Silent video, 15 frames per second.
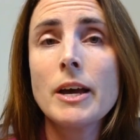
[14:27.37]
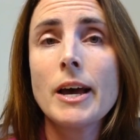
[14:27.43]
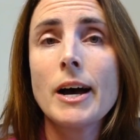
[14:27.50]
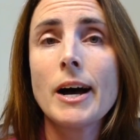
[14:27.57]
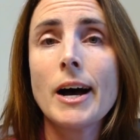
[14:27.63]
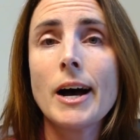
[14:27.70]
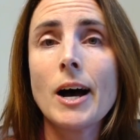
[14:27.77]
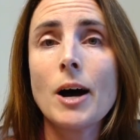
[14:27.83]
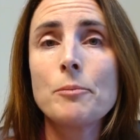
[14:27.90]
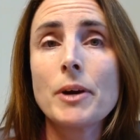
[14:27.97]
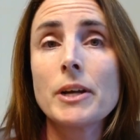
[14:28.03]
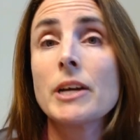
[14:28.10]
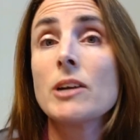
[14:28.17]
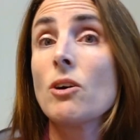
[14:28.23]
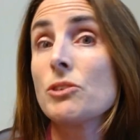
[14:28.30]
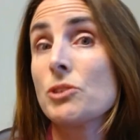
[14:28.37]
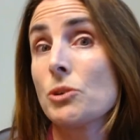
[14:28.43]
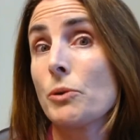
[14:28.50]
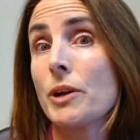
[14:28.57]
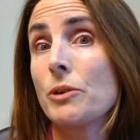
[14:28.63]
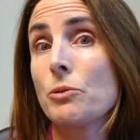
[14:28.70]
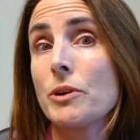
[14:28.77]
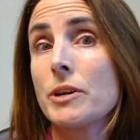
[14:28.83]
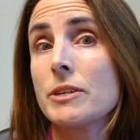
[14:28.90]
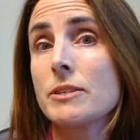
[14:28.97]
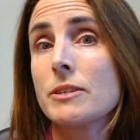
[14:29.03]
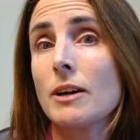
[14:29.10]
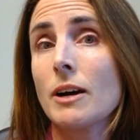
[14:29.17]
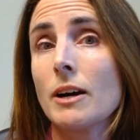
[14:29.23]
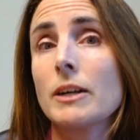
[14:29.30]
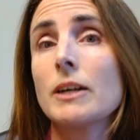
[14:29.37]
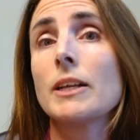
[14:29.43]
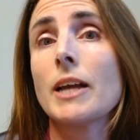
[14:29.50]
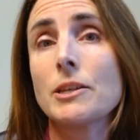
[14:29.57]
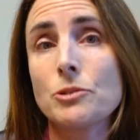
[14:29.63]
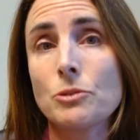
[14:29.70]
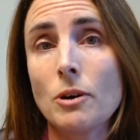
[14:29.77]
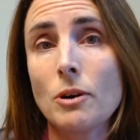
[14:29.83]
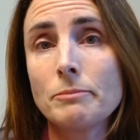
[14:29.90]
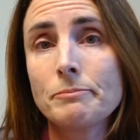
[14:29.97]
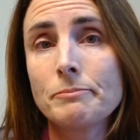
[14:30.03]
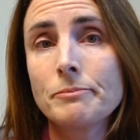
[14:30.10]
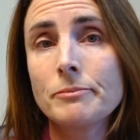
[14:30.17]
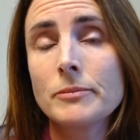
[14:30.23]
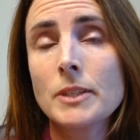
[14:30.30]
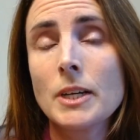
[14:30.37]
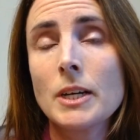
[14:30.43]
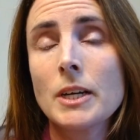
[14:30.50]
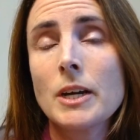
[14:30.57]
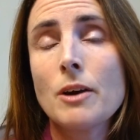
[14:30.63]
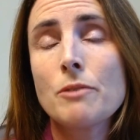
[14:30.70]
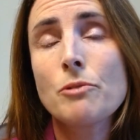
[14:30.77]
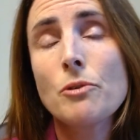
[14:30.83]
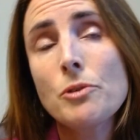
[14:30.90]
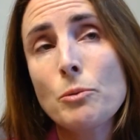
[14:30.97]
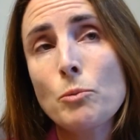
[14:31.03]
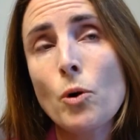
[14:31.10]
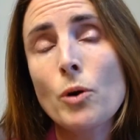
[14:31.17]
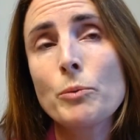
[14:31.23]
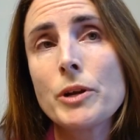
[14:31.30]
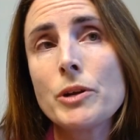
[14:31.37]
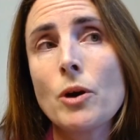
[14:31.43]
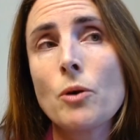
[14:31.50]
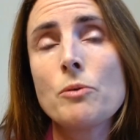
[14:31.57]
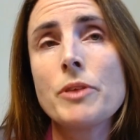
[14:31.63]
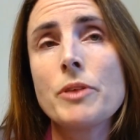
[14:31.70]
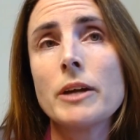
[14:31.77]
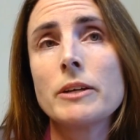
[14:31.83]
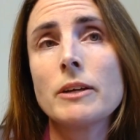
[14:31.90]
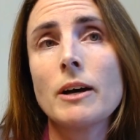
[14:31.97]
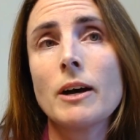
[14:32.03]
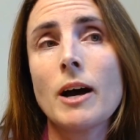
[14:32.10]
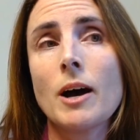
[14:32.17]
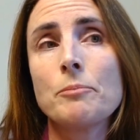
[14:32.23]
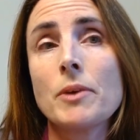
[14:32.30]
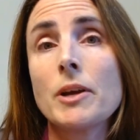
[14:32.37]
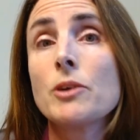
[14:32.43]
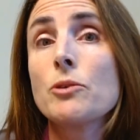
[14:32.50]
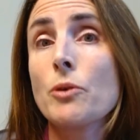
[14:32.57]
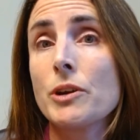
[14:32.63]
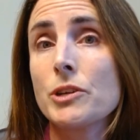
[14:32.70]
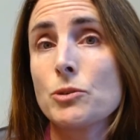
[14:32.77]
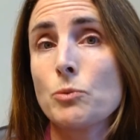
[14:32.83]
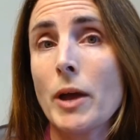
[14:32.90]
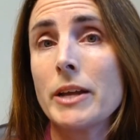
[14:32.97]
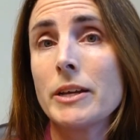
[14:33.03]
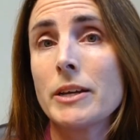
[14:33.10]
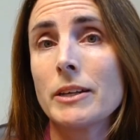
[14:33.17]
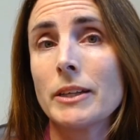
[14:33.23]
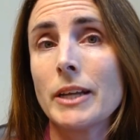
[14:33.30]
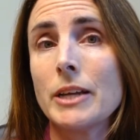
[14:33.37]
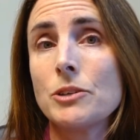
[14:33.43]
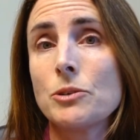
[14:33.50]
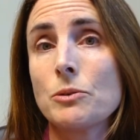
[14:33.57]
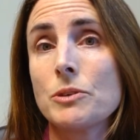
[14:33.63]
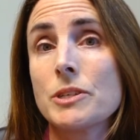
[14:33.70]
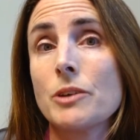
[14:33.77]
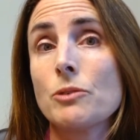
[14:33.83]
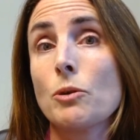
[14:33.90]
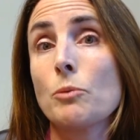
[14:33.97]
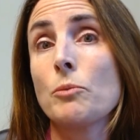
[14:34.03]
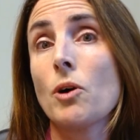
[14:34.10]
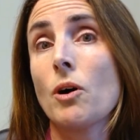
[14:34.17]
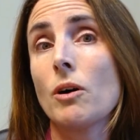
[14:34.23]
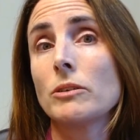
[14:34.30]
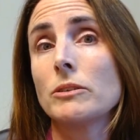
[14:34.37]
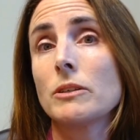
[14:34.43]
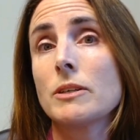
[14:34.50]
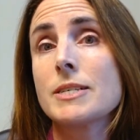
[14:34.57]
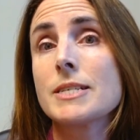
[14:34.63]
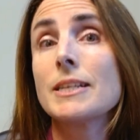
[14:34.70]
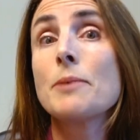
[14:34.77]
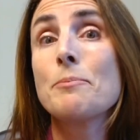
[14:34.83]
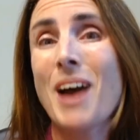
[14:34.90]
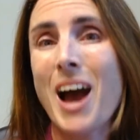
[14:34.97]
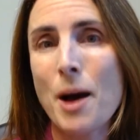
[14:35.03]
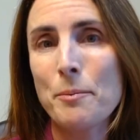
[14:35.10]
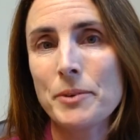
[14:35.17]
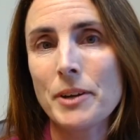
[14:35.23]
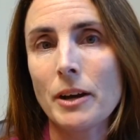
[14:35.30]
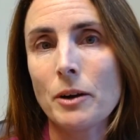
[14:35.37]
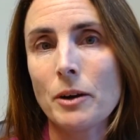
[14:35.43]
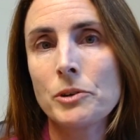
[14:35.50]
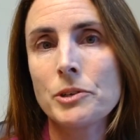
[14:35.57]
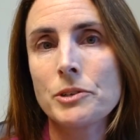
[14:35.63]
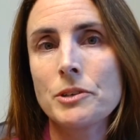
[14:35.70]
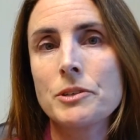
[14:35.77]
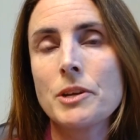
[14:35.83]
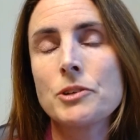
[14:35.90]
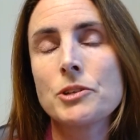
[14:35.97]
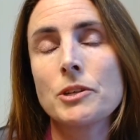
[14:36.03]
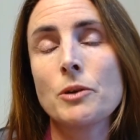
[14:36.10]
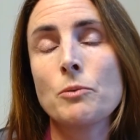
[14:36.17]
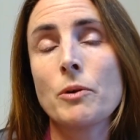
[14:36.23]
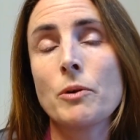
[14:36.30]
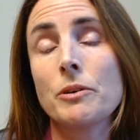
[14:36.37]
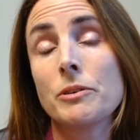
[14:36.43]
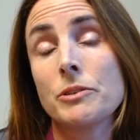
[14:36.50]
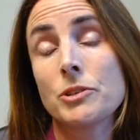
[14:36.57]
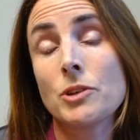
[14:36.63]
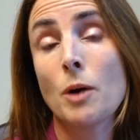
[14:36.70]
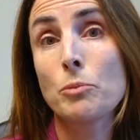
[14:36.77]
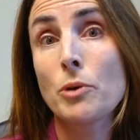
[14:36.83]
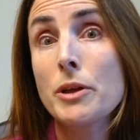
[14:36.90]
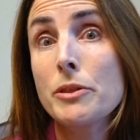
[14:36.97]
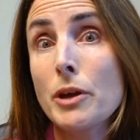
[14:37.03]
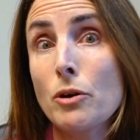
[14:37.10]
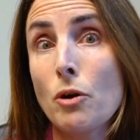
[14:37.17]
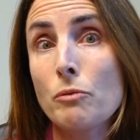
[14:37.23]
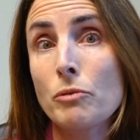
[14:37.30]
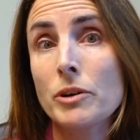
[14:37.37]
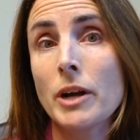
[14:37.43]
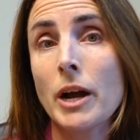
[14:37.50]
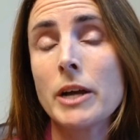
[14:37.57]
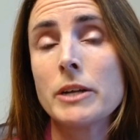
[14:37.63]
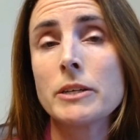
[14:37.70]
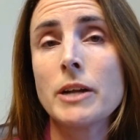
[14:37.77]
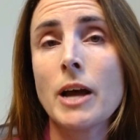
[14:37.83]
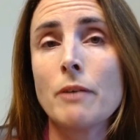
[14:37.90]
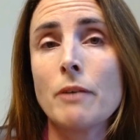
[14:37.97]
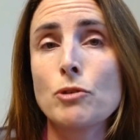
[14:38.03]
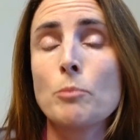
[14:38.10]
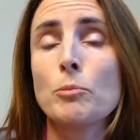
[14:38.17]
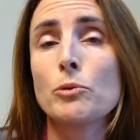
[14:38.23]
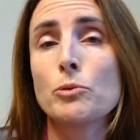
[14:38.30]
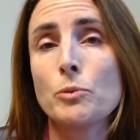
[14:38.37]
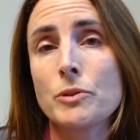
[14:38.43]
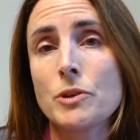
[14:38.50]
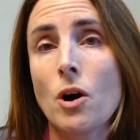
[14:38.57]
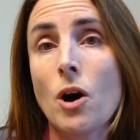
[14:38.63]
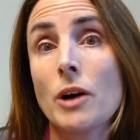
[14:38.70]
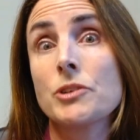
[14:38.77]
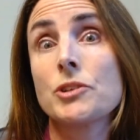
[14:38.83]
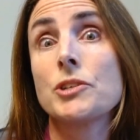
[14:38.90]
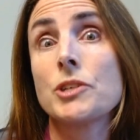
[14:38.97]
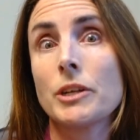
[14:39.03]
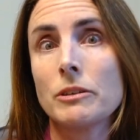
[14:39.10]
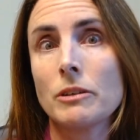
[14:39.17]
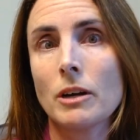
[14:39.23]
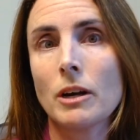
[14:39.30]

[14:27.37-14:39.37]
and can also increase cholesterol. Furthermore, we know that increased weight can lead to a syndrome called sleep apnea, which is essentially where you can stop breathing overnight and have troubles with oxygen